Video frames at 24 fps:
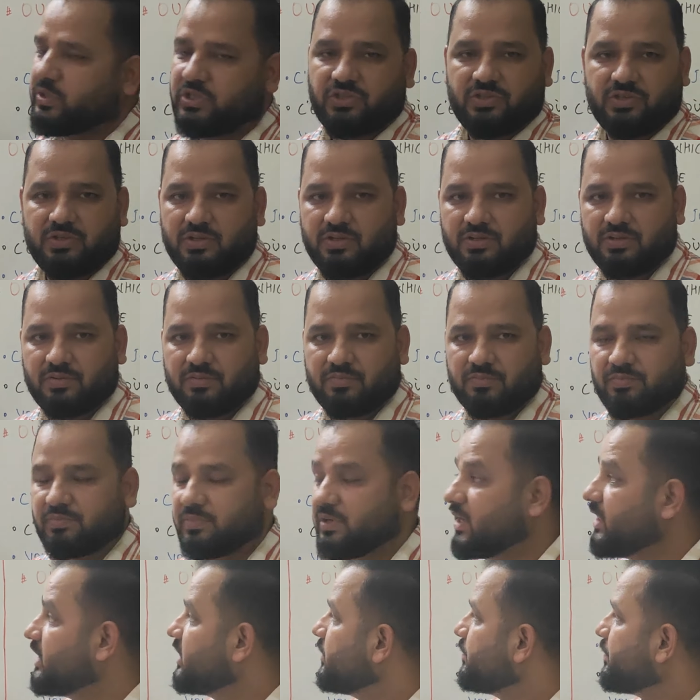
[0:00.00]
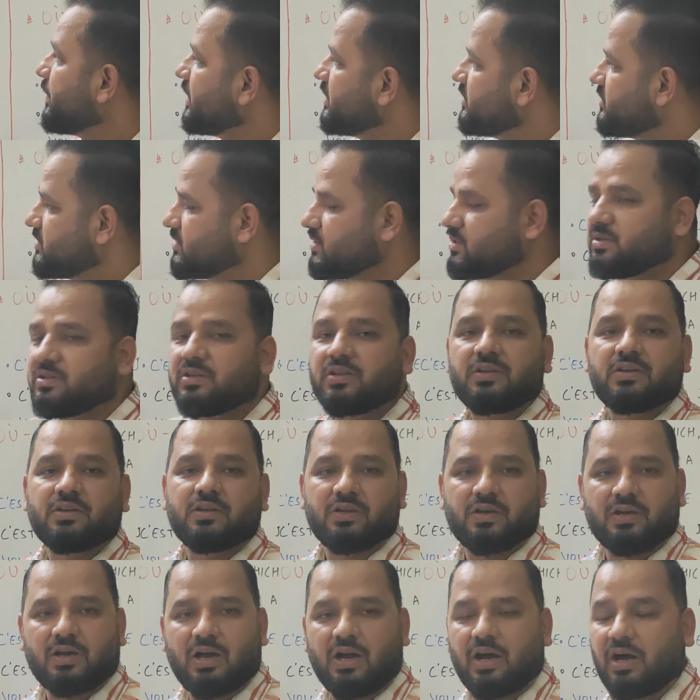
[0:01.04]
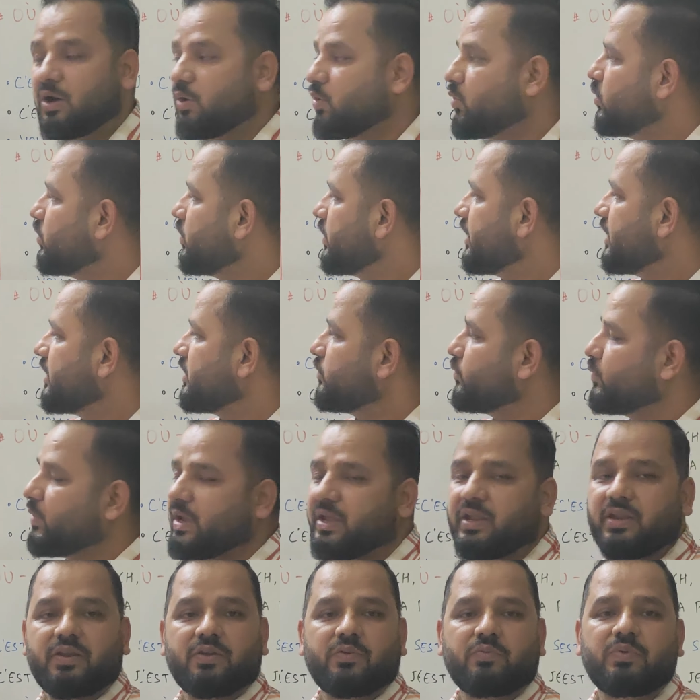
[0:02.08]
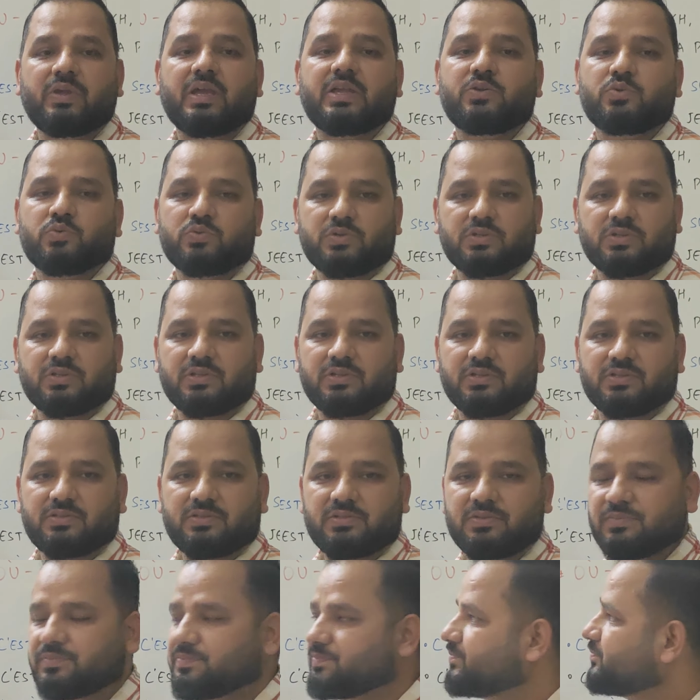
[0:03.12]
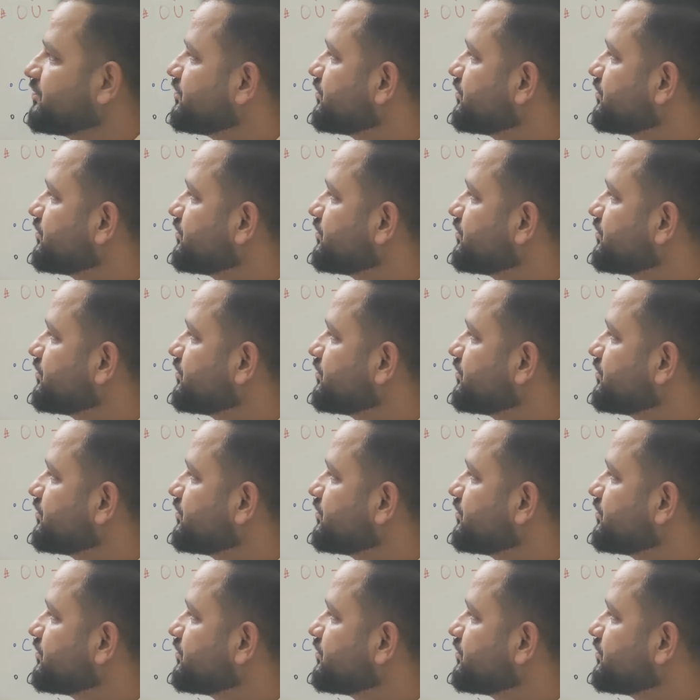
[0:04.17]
which. It depends how and where we are using this.